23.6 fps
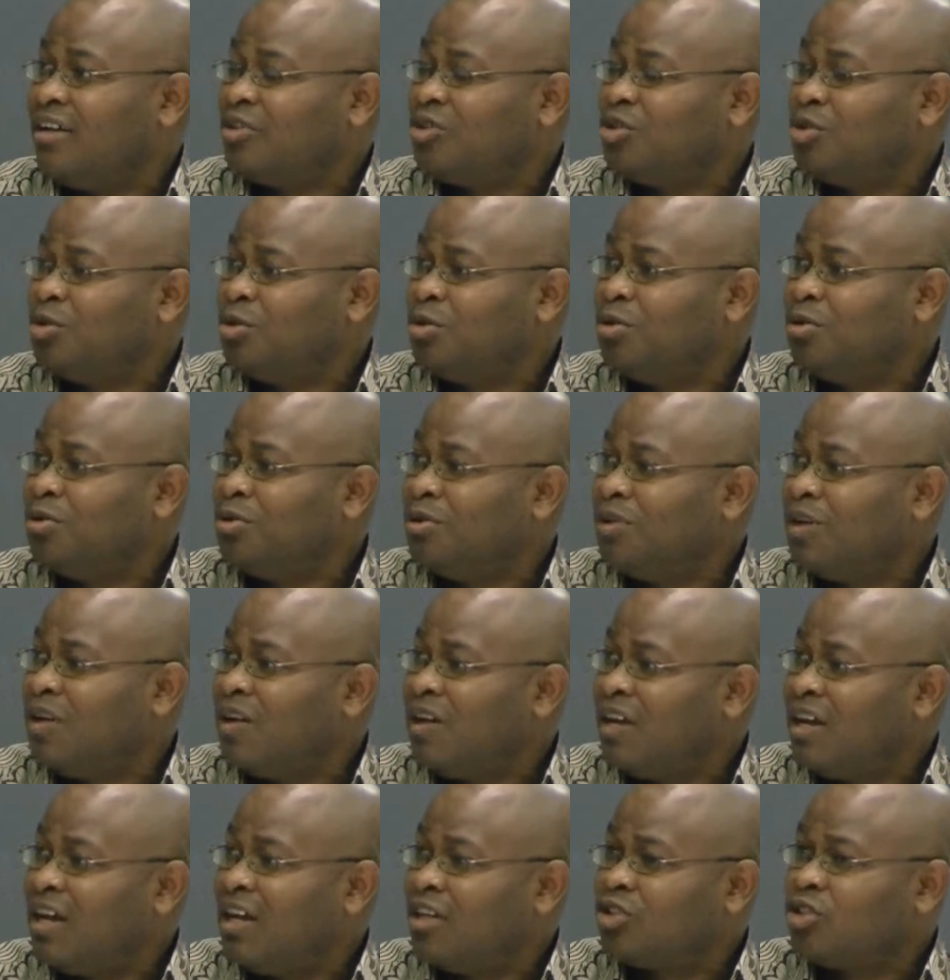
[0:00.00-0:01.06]
to
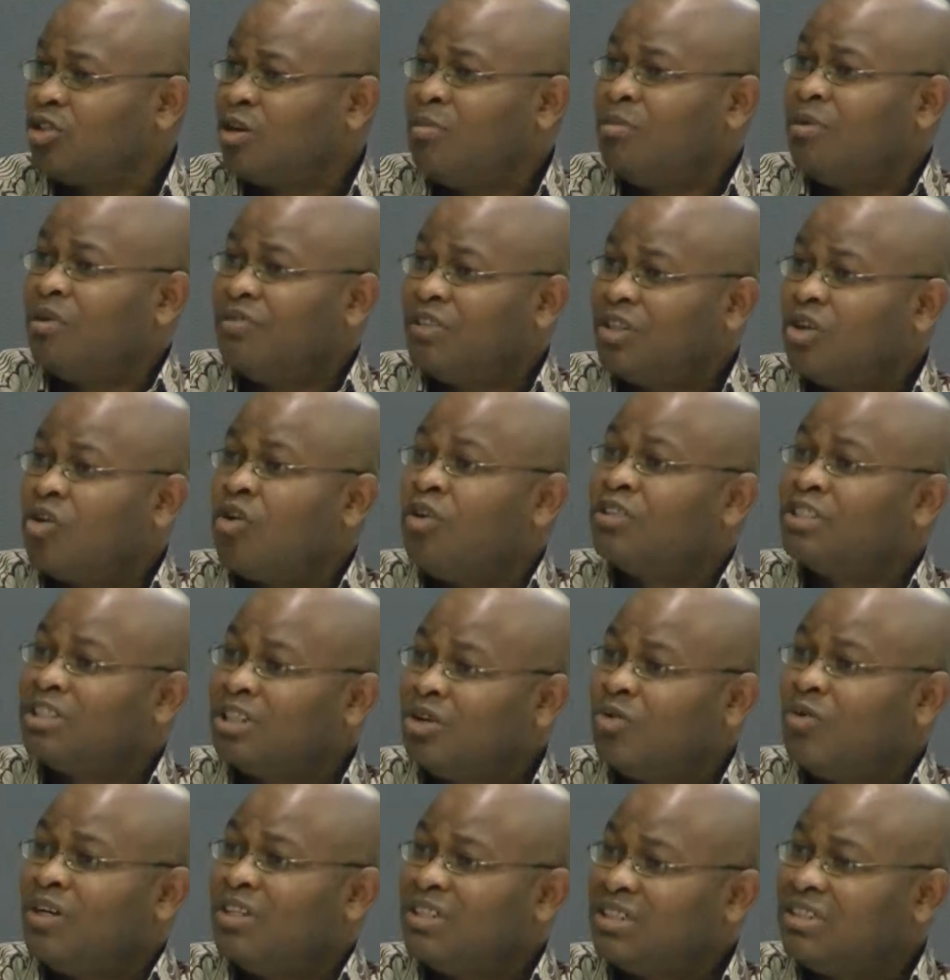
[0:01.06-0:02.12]
some of the
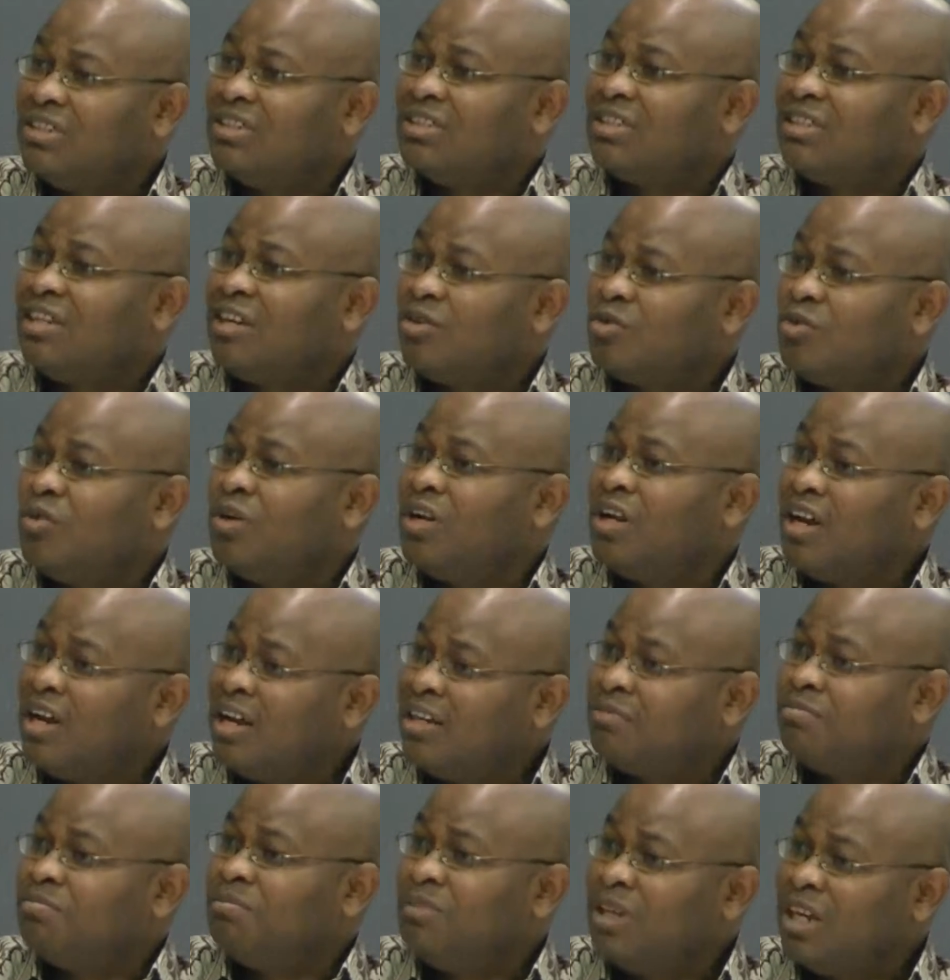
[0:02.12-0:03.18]
consequences that would
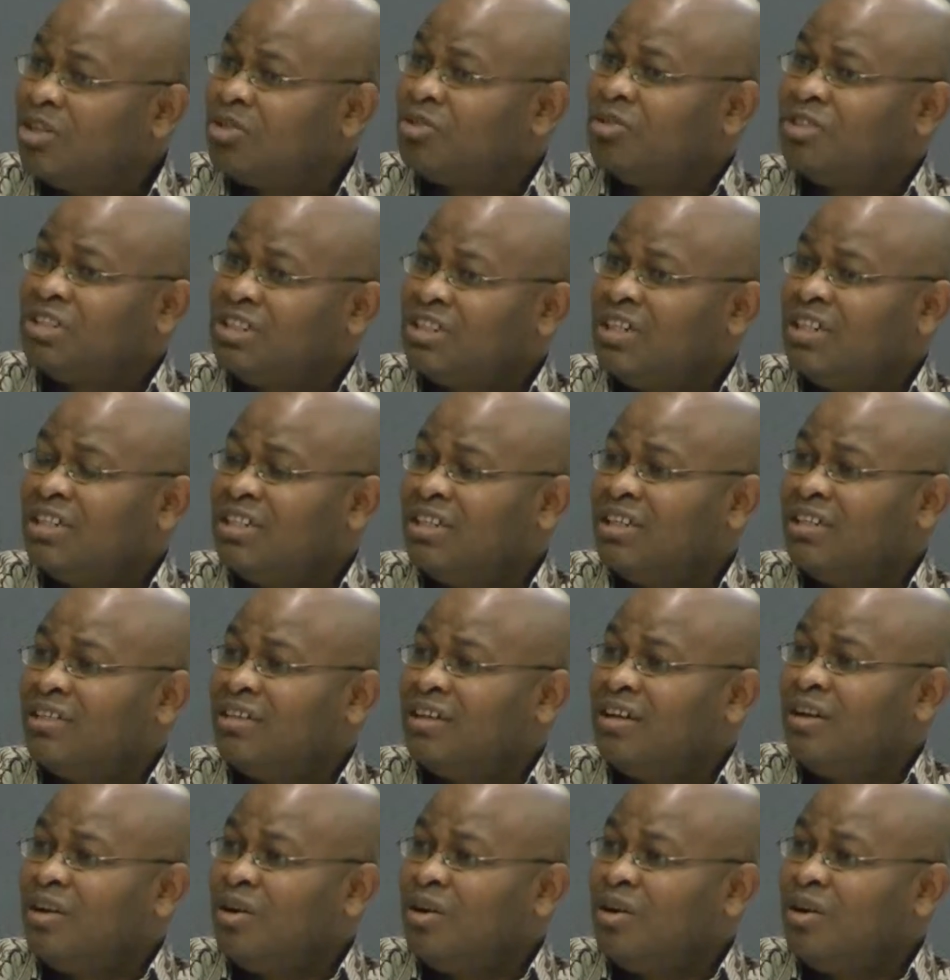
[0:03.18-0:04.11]
be associated